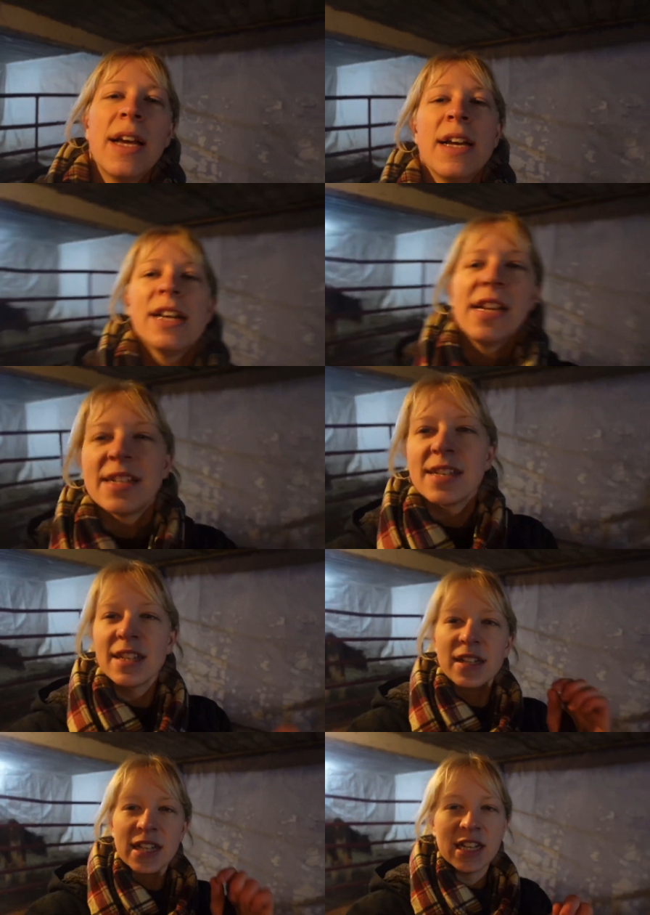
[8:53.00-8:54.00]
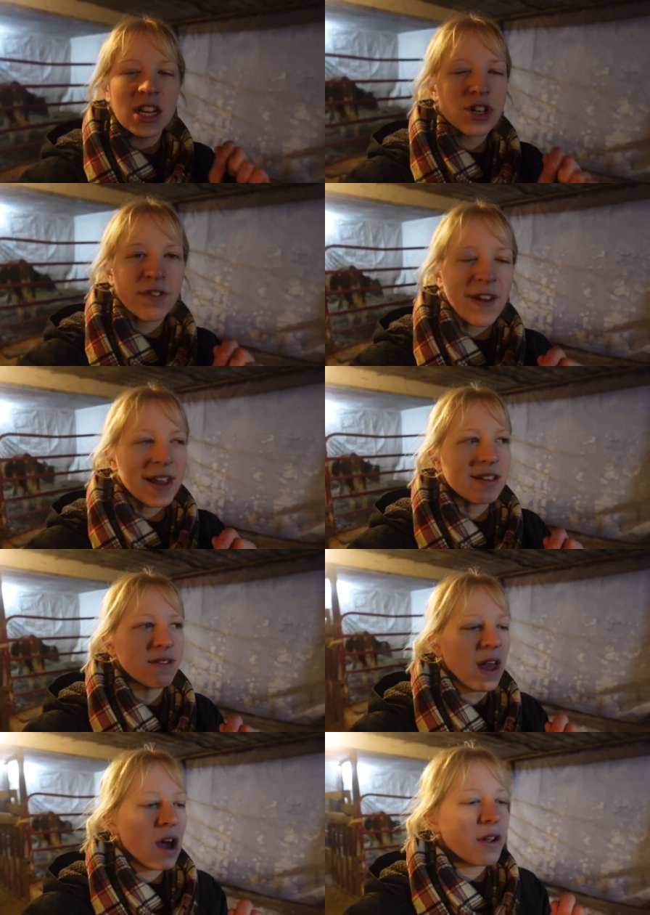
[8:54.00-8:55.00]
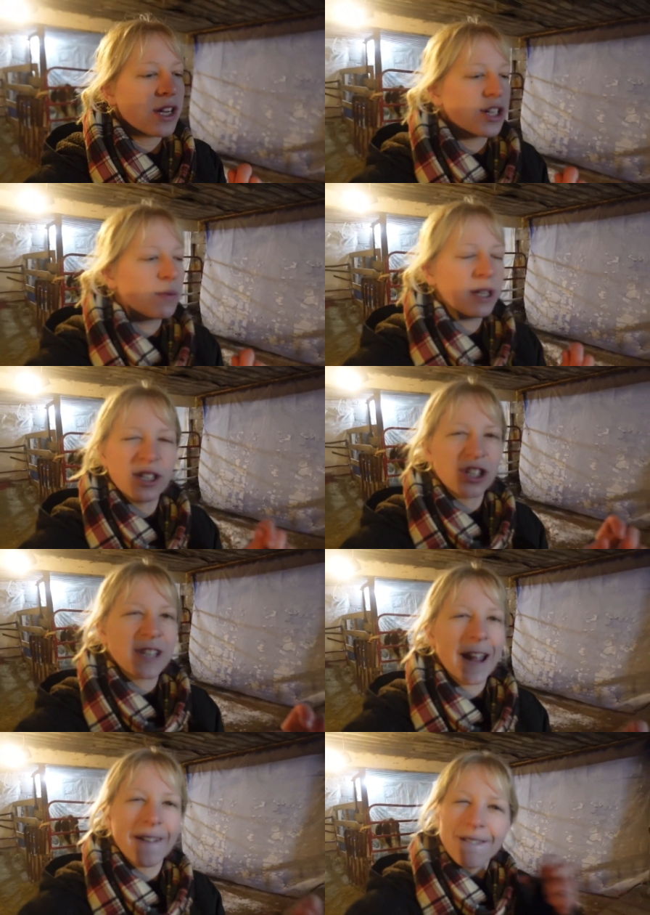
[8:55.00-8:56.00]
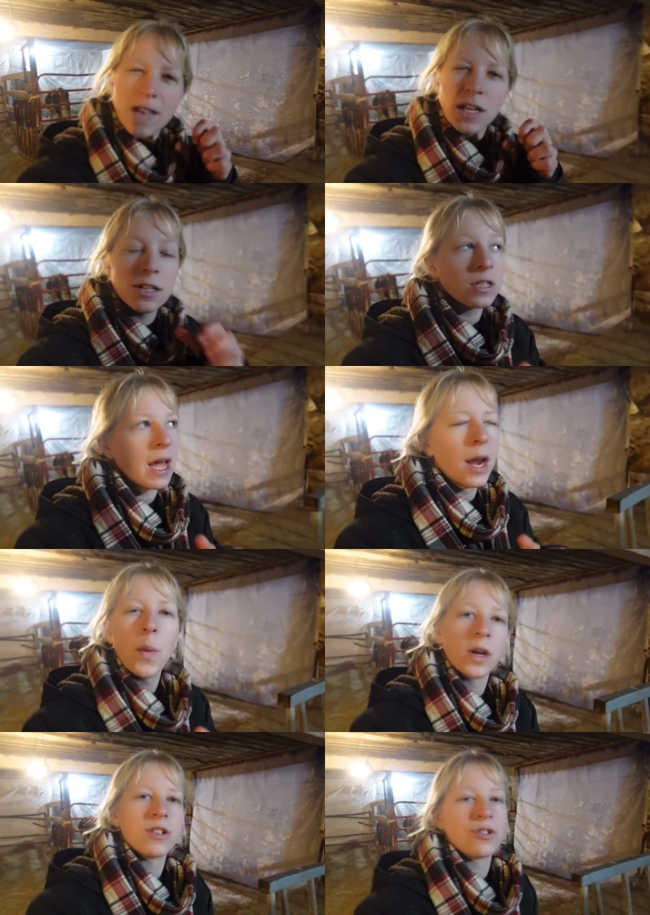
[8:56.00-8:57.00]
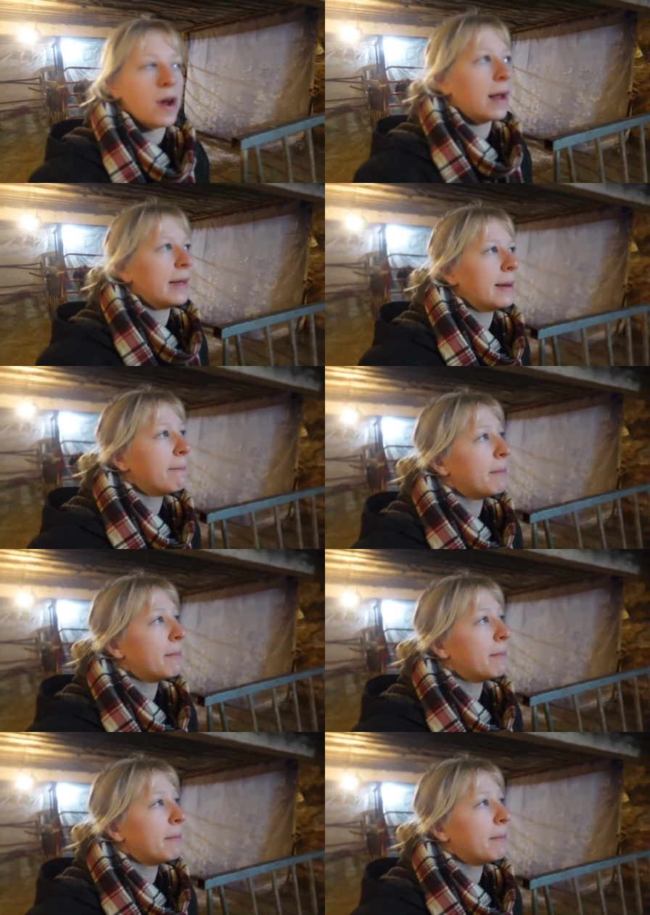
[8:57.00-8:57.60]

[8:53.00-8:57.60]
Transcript: He's in the teenager phase of cow years where he's just like, you just kind of want to strangle him,